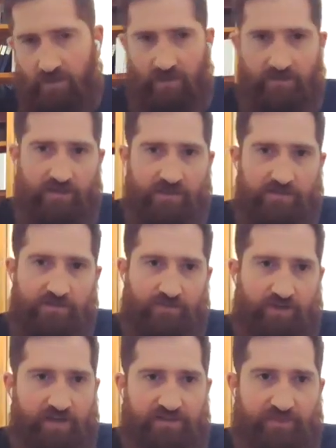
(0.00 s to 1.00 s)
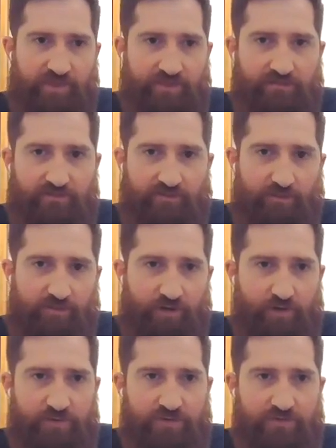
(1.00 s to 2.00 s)
And then it's transmitted from
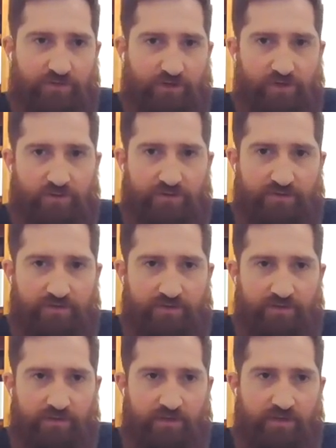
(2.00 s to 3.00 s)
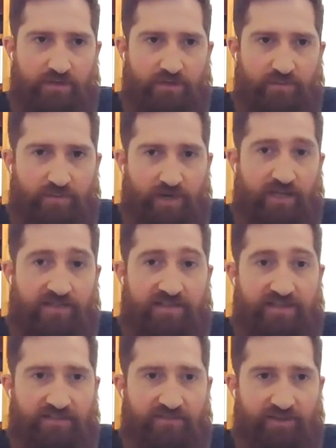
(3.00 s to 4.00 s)
host to host by a
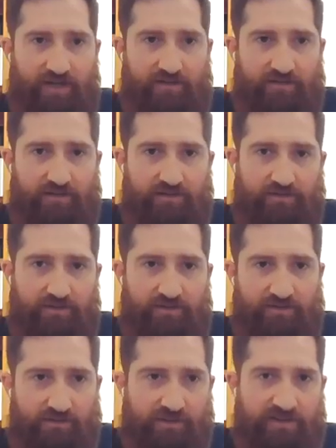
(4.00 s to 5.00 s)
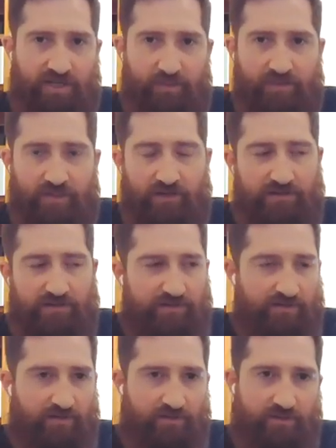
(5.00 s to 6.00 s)
tick vector, so Ixodes scapularis in the